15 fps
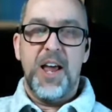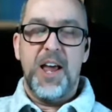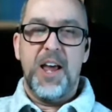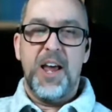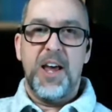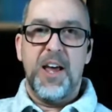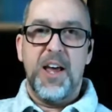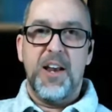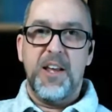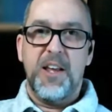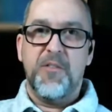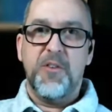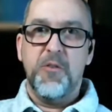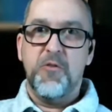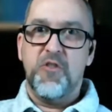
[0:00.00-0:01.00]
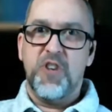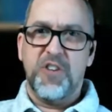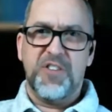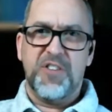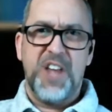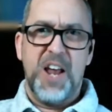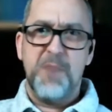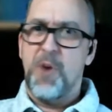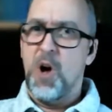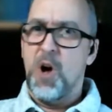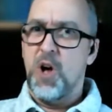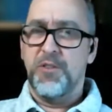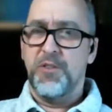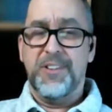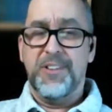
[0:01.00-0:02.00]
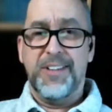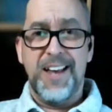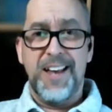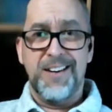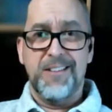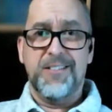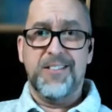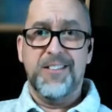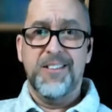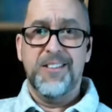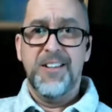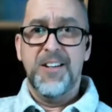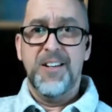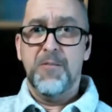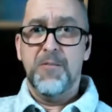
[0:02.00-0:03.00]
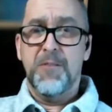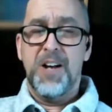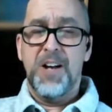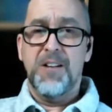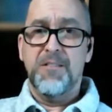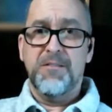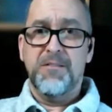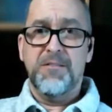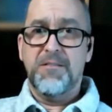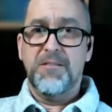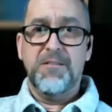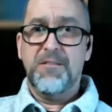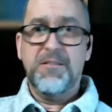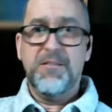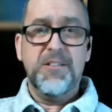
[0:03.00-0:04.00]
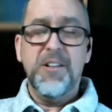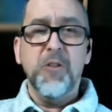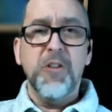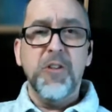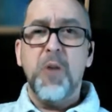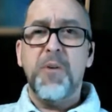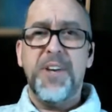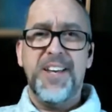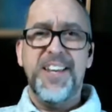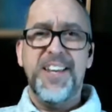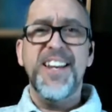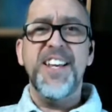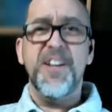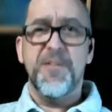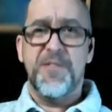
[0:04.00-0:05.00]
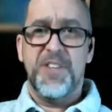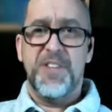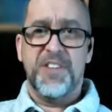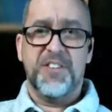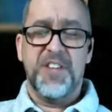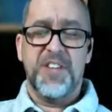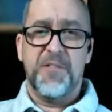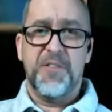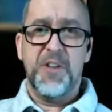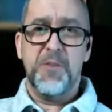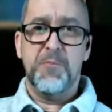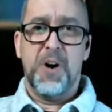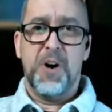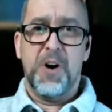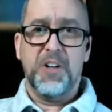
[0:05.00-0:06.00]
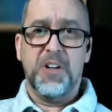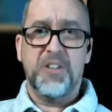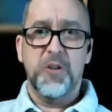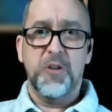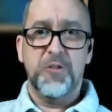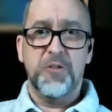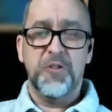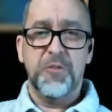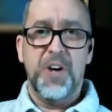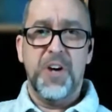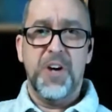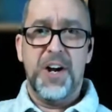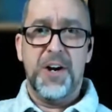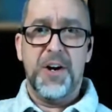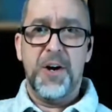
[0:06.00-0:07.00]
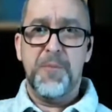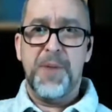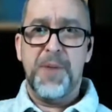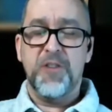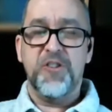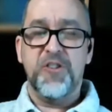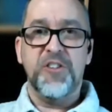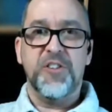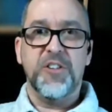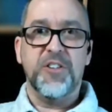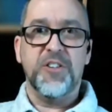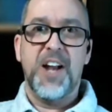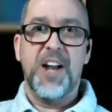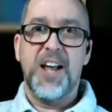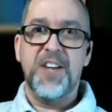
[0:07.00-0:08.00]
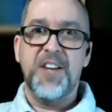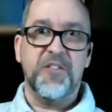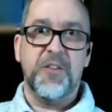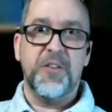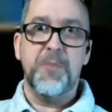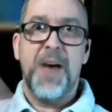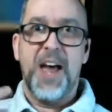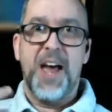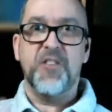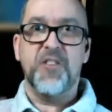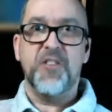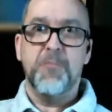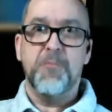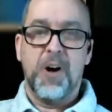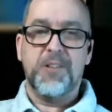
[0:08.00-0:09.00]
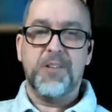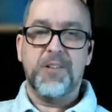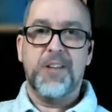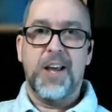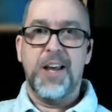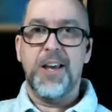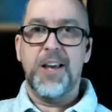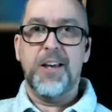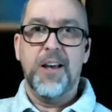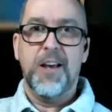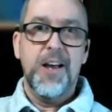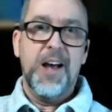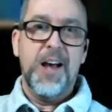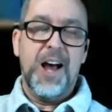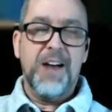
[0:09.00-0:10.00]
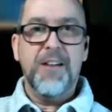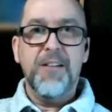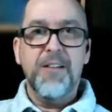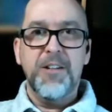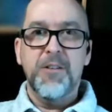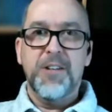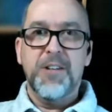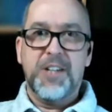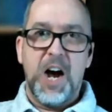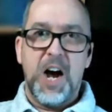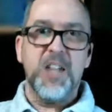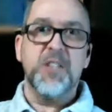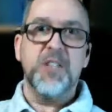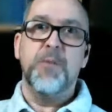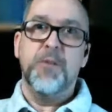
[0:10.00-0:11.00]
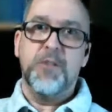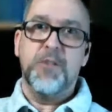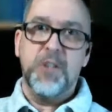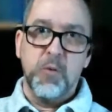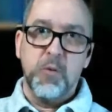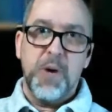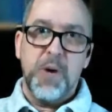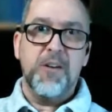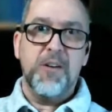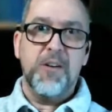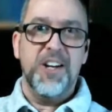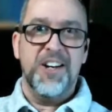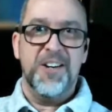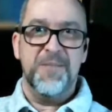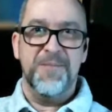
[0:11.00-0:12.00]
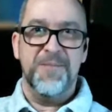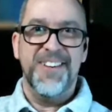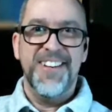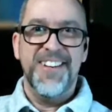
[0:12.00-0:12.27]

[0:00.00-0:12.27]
And if you just had Paul's letters, well, you don't know any of this stuff that Mark told you about Jesus. And I just imagine Mark saying, I wrote you a gospel. You're welcome.